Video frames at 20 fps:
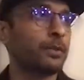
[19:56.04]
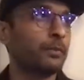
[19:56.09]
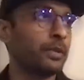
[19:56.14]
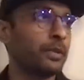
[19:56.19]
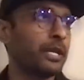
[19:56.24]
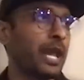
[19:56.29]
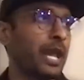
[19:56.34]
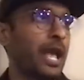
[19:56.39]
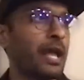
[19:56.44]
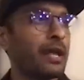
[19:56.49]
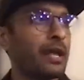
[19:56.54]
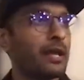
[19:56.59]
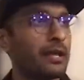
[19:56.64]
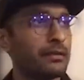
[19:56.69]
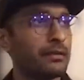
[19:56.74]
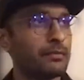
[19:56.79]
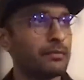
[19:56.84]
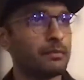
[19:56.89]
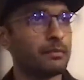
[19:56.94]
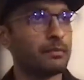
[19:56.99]
we
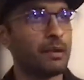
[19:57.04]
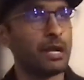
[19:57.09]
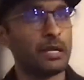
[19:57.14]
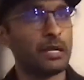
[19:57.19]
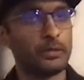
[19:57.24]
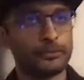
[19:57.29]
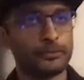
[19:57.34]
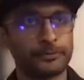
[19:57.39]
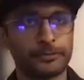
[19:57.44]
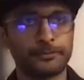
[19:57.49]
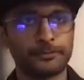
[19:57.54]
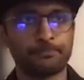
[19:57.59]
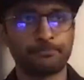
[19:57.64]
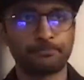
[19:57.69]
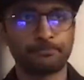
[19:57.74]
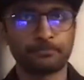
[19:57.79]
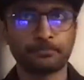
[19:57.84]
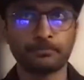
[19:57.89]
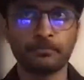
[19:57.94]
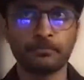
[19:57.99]
have about
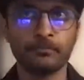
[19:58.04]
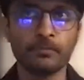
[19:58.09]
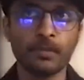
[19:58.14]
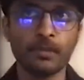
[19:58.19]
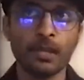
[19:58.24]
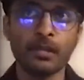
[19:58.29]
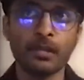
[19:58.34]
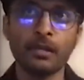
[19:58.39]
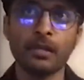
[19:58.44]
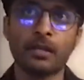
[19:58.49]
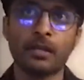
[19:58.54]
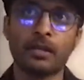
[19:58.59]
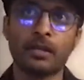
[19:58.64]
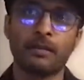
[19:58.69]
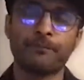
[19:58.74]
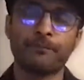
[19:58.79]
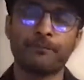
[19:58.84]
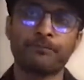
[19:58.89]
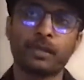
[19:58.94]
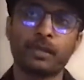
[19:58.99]
a,
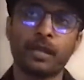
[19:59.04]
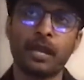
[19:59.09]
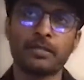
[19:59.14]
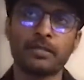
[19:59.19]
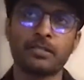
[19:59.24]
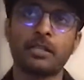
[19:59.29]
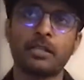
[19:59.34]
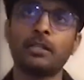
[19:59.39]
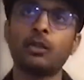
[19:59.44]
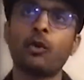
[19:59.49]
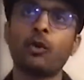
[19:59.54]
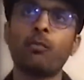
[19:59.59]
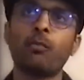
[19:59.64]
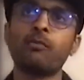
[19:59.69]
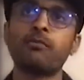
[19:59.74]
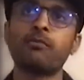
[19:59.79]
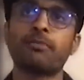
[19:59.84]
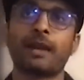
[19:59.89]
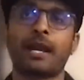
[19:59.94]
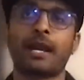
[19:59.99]
as a
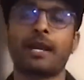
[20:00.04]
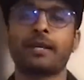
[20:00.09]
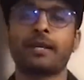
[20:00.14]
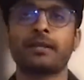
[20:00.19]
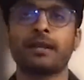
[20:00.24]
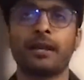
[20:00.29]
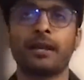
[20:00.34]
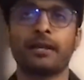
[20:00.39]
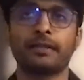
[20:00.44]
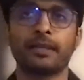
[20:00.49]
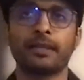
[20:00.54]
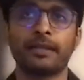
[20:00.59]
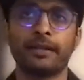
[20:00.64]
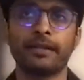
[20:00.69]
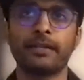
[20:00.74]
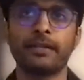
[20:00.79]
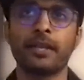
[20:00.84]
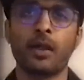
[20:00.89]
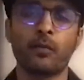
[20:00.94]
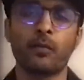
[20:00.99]
global brand, I think
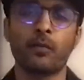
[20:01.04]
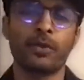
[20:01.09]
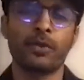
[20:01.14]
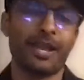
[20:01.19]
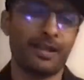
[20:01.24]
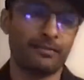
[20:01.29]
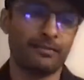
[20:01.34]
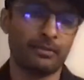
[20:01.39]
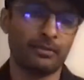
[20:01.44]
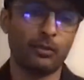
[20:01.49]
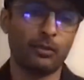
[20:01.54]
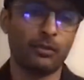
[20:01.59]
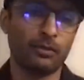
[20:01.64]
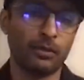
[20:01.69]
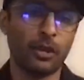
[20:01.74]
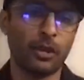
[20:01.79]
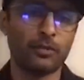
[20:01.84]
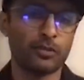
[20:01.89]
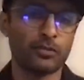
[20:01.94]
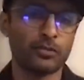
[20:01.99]
in India we have a lo-
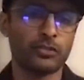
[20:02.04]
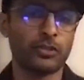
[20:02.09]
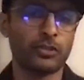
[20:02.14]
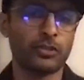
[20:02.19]
lot more